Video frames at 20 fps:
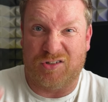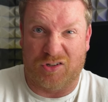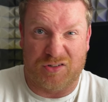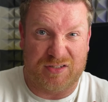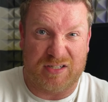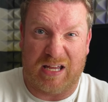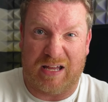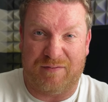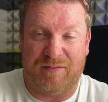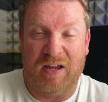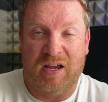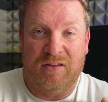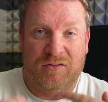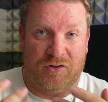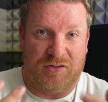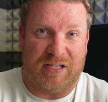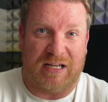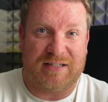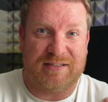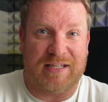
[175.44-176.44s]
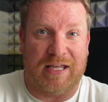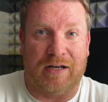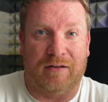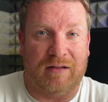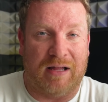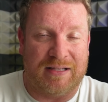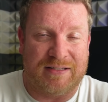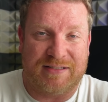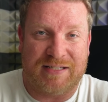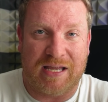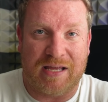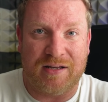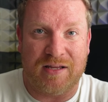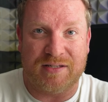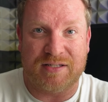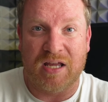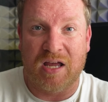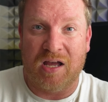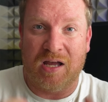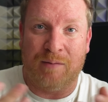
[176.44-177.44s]
does have those external
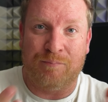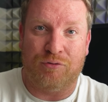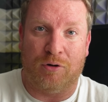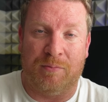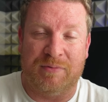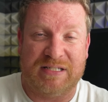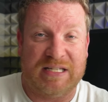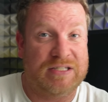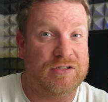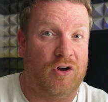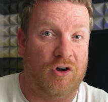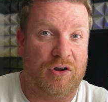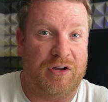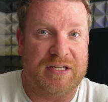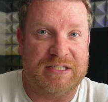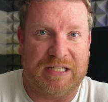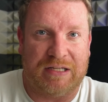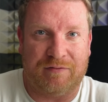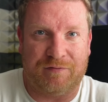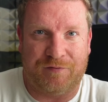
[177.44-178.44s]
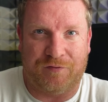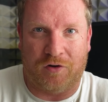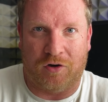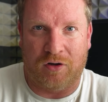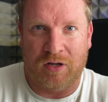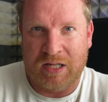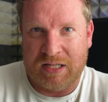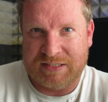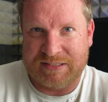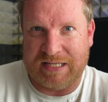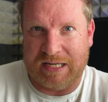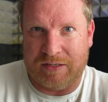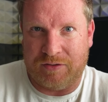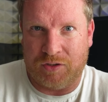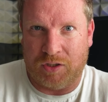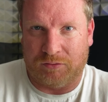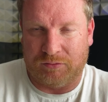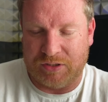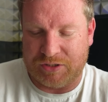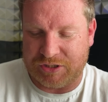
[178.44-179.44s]
antennas and promises Ocusync four
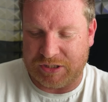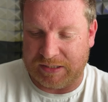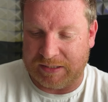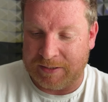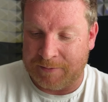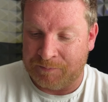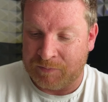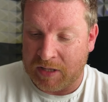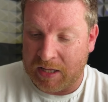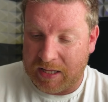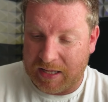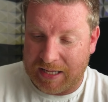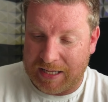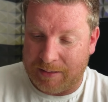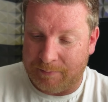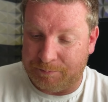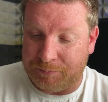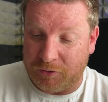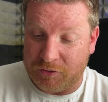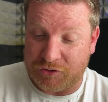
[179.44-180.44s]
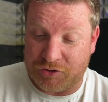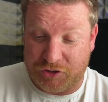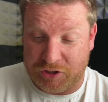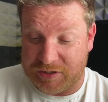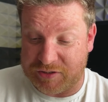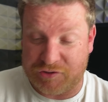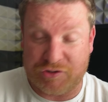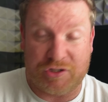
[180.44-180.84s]
technology. Um, but just